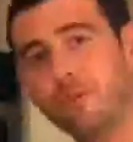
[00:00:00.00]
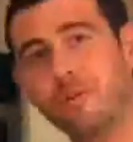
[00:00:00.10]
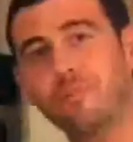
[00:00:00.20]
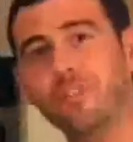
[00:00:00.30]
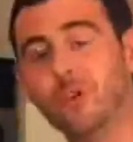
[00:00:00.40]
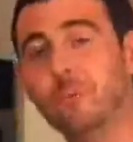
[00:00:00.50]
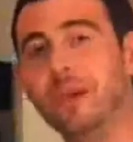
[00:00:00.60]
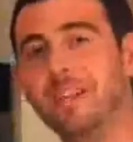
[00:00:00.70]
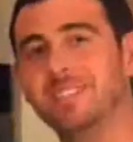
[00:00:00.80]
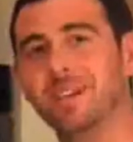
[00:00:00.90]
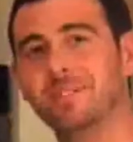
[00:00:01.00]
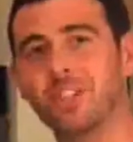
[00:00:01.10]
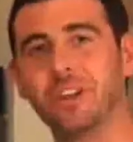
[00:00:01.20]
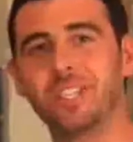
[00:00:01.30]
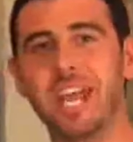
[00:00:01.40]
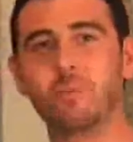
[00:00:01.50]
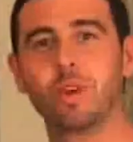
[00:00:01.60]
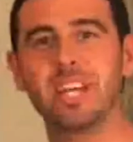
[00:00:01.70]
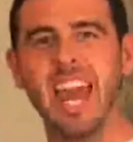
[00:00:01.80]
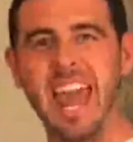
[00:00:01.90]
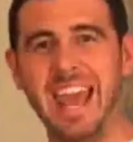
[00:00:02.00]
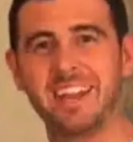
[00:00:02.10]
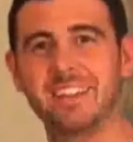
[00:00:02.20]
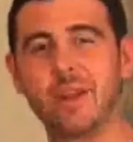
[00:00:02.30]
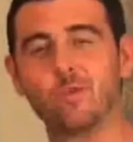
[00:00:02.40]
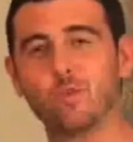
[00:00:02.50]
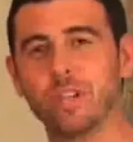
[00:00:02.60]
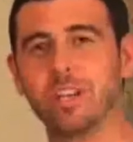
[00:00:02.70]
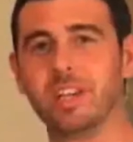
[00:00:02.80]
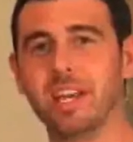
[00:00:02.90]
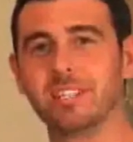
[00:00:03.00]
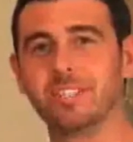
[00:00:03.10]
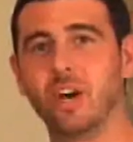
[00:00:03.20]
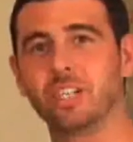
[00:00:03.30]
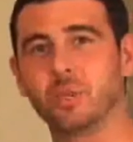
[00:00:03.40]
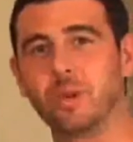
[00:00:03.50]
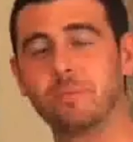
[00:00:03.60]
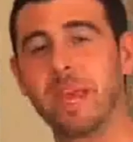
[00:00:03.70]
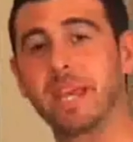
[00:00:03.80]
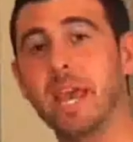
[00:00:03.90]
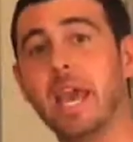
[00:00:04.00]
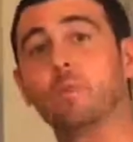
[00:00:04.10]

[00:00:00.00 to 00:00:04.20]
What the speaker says: After a few minutes of sauteing, we're going to add in that really nice sauce that we make.